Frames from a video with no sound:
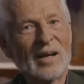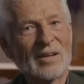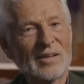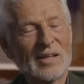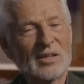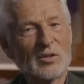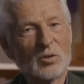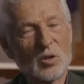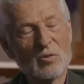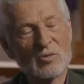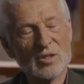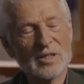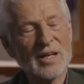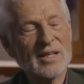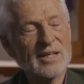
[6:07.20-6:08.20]
I think you're
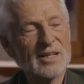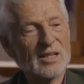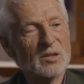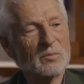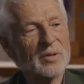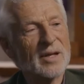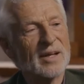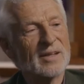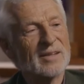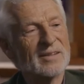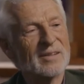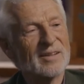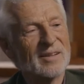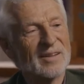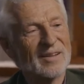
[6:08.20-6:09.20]
overstating it a
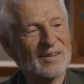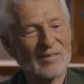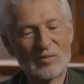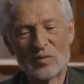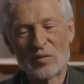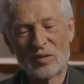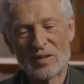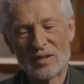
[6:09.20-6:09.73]
bit. Um,